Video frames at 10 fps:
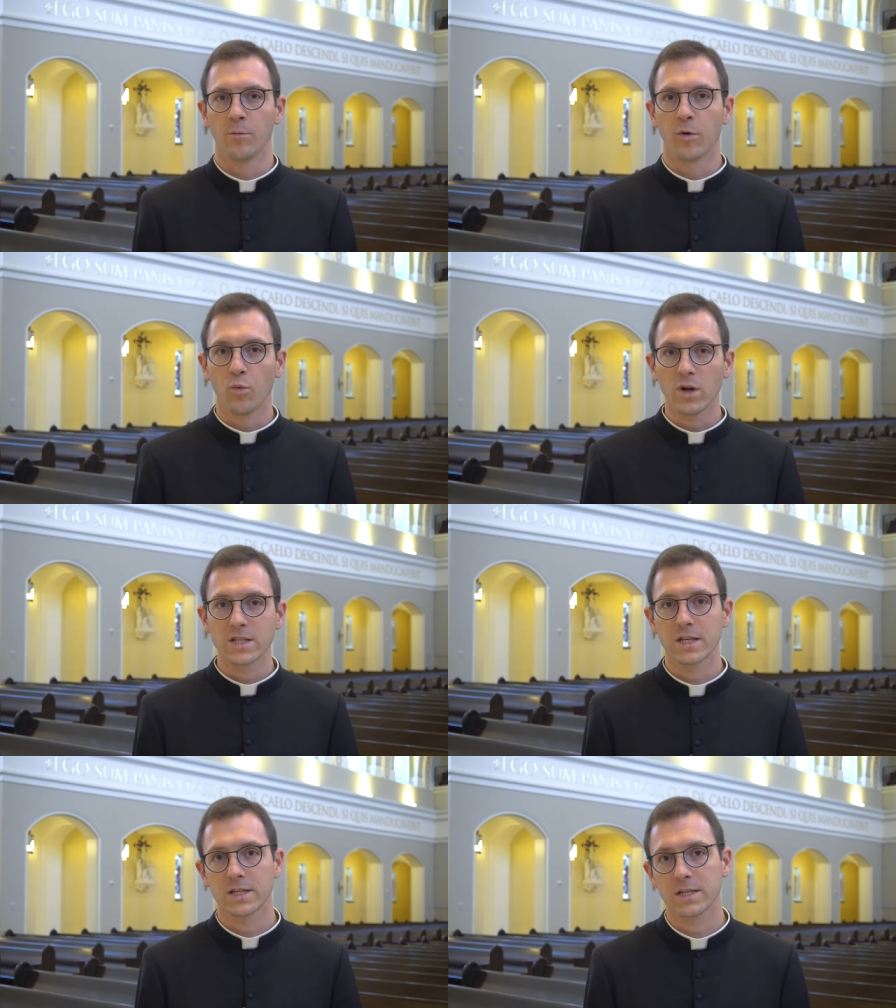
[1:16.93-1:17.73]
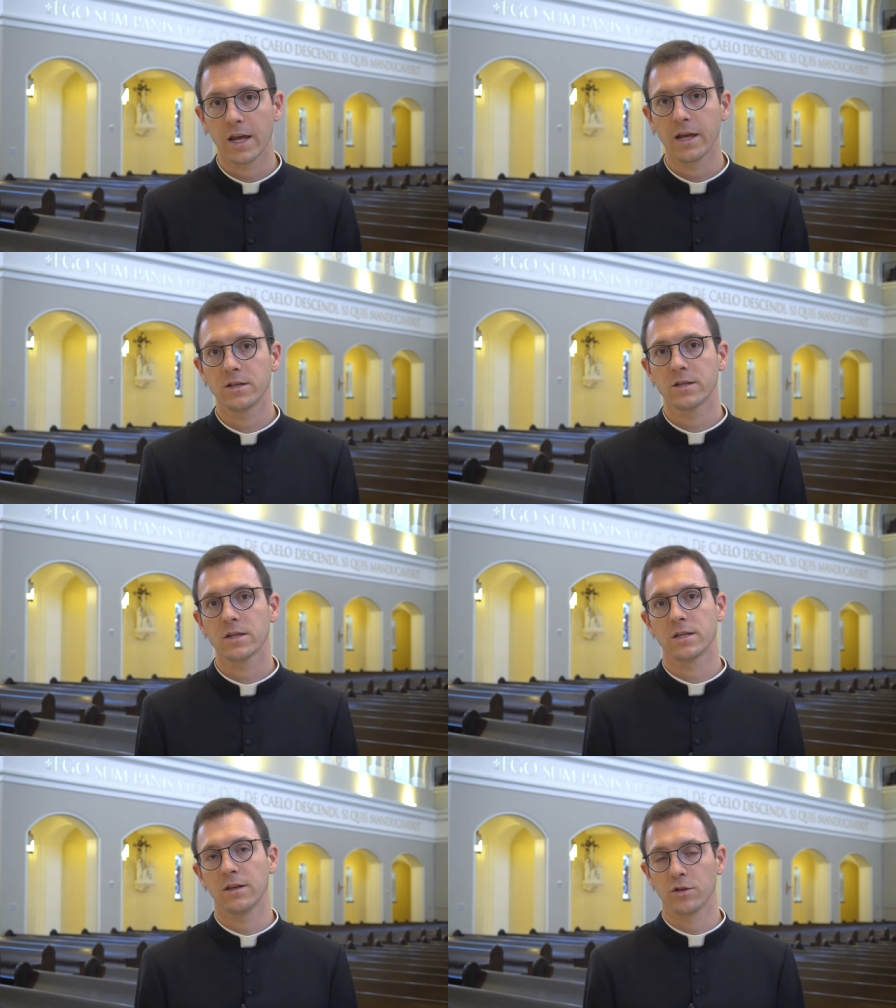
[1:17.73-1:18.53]
But what sustains
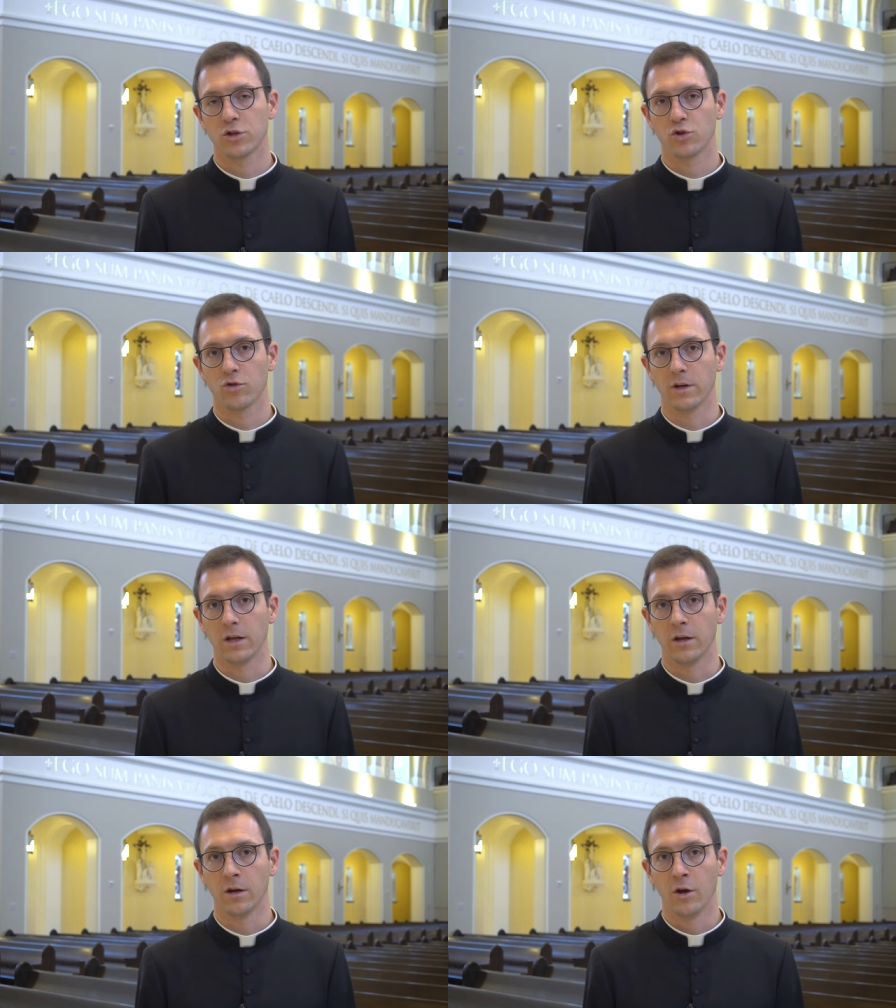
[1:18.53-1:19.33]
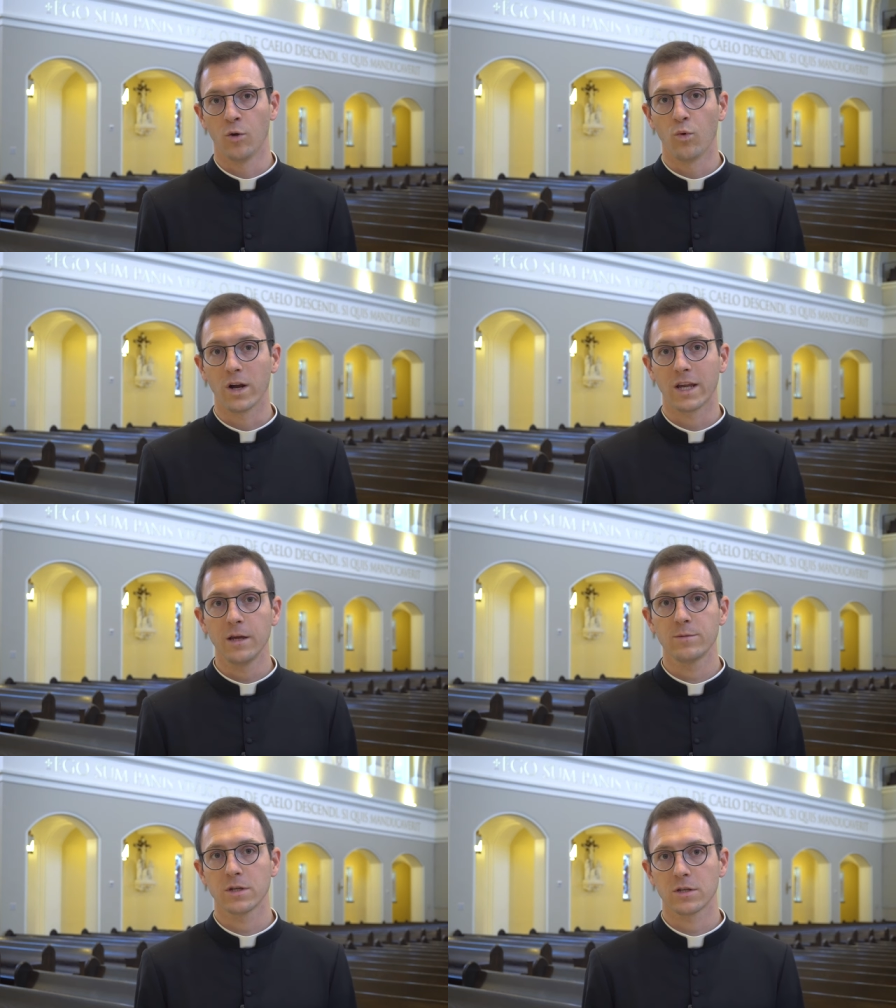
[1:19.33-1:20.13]
us in the journey, what
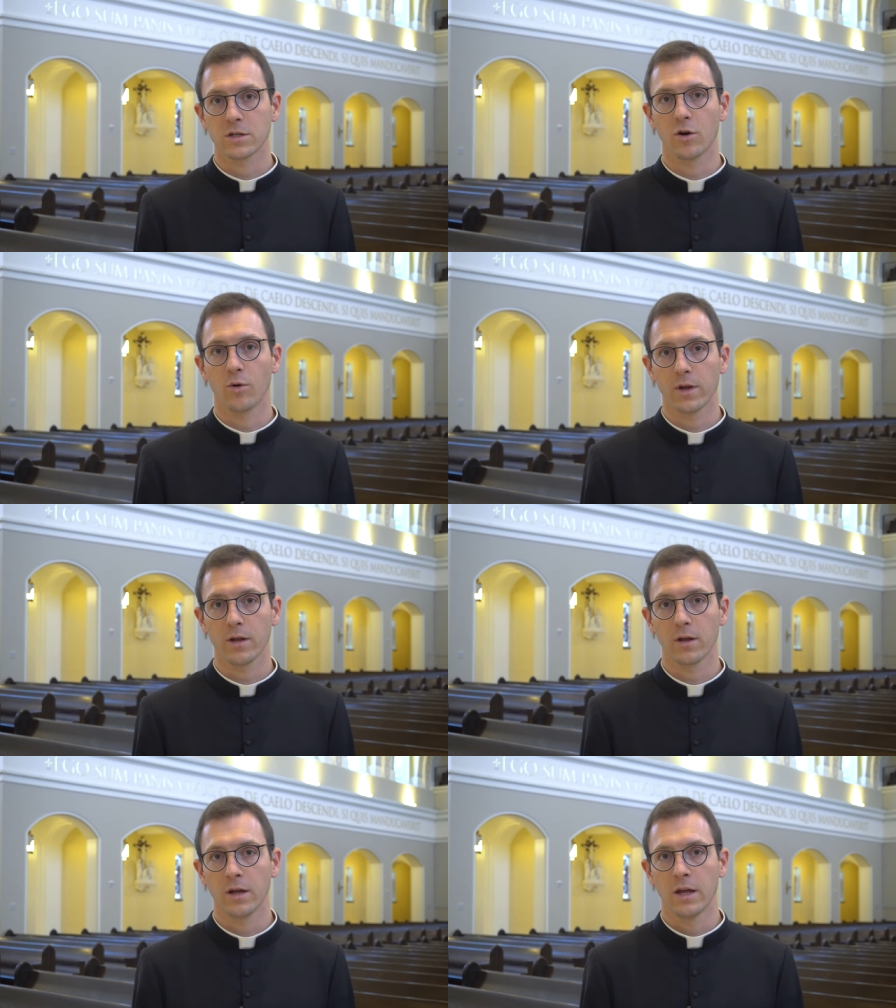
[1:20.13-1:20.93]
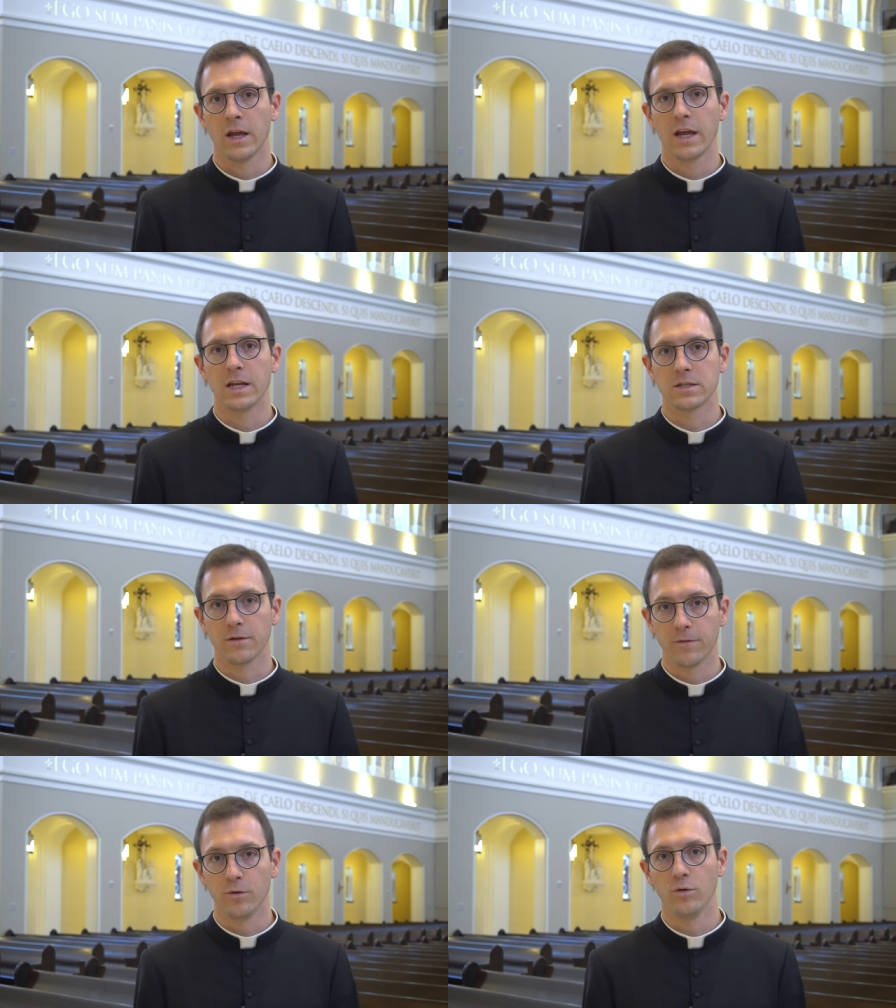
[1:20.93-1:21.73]
keeps us going, is
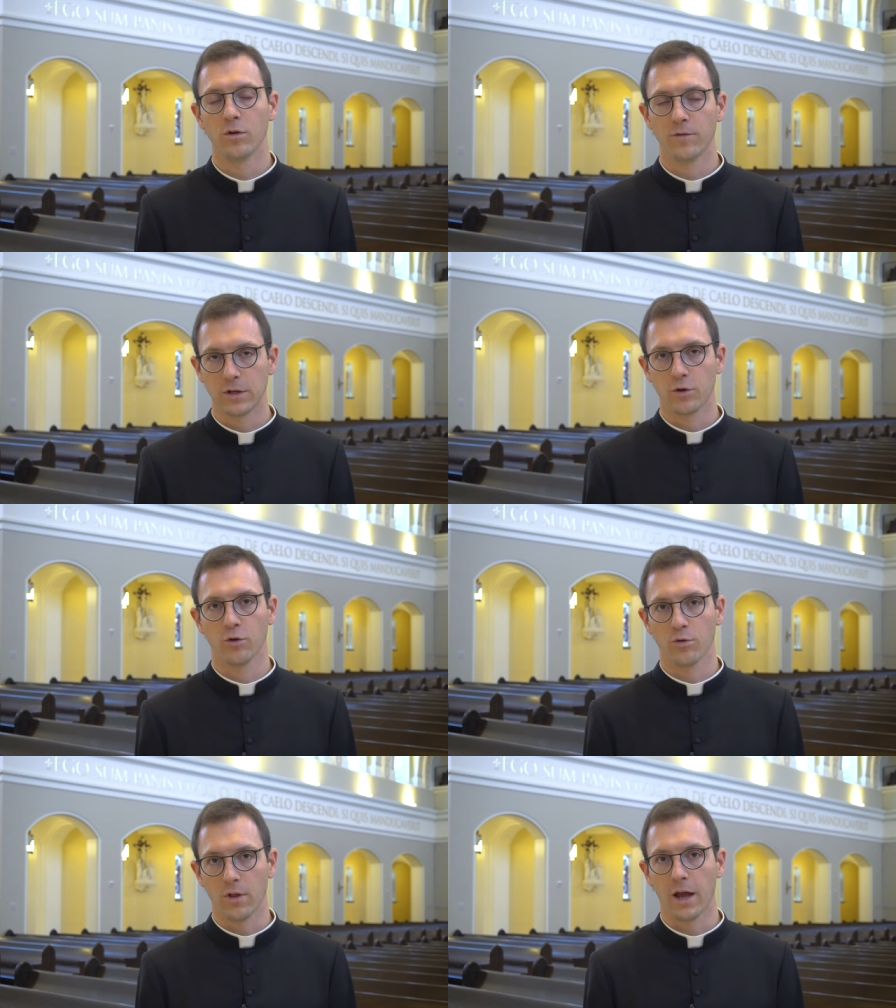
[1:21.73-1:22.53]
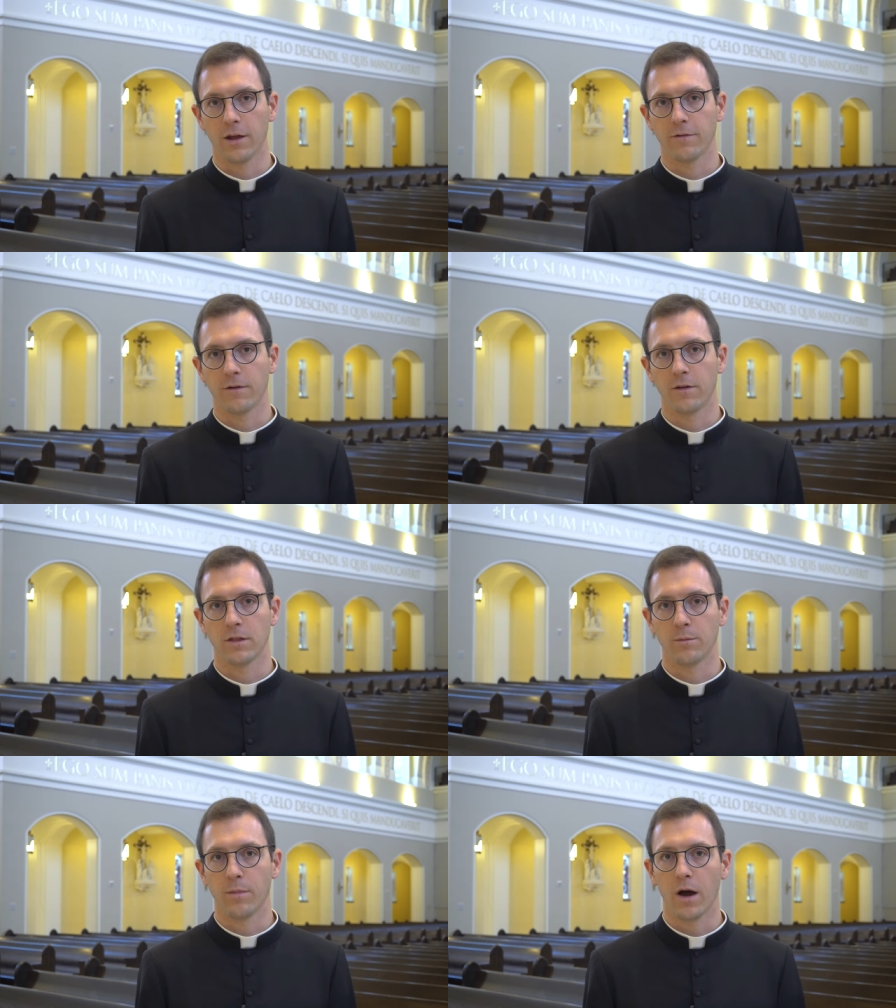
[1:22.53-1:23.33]
the food of eternal life,
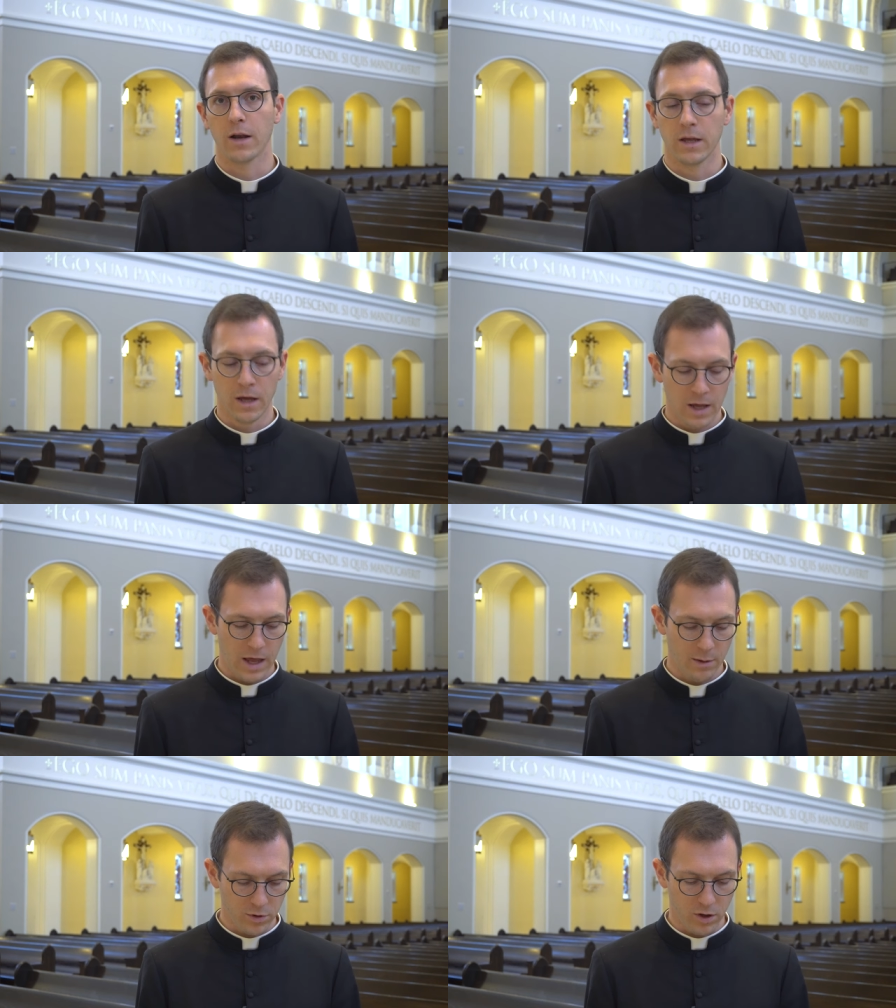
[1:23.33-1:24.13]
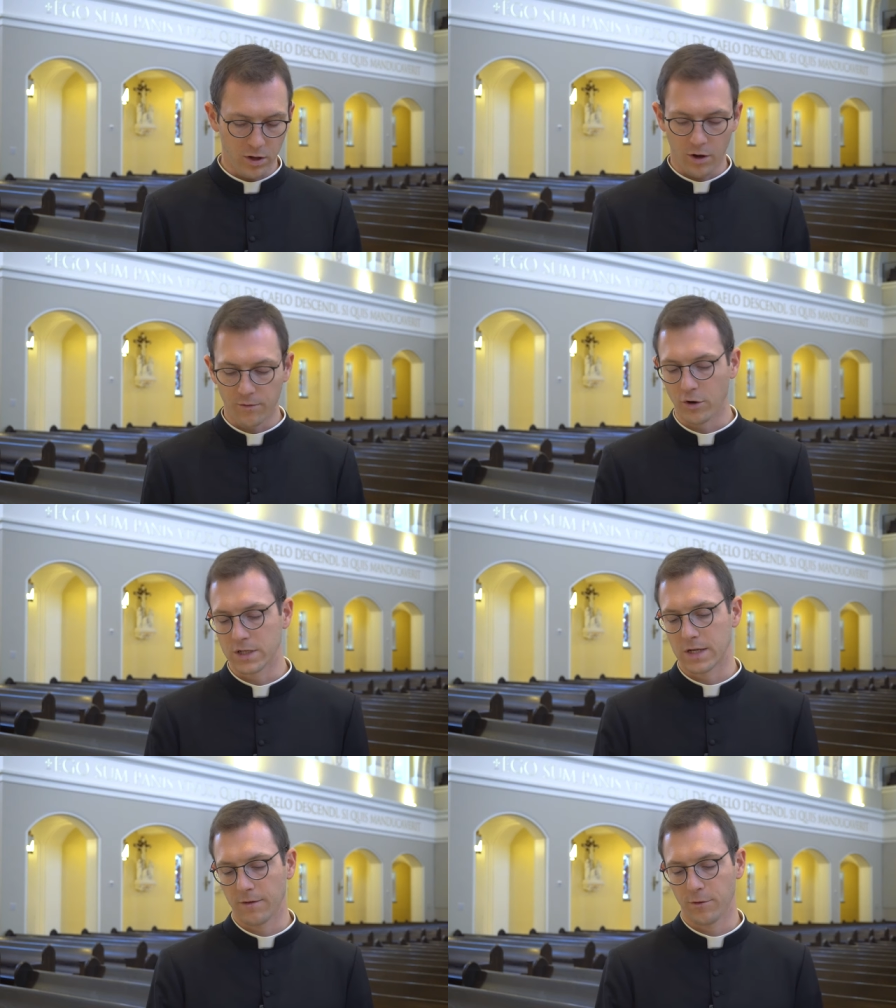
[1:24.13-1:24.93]
the body and blood of our
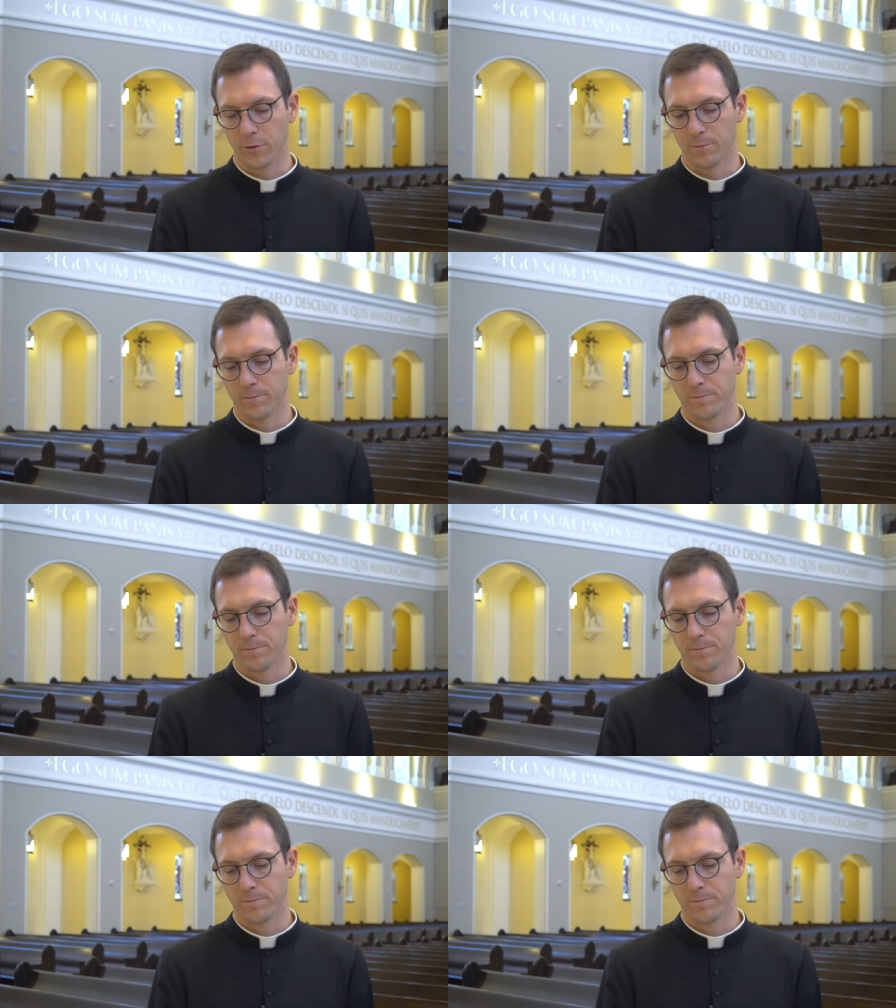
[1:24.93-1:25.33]
Savior.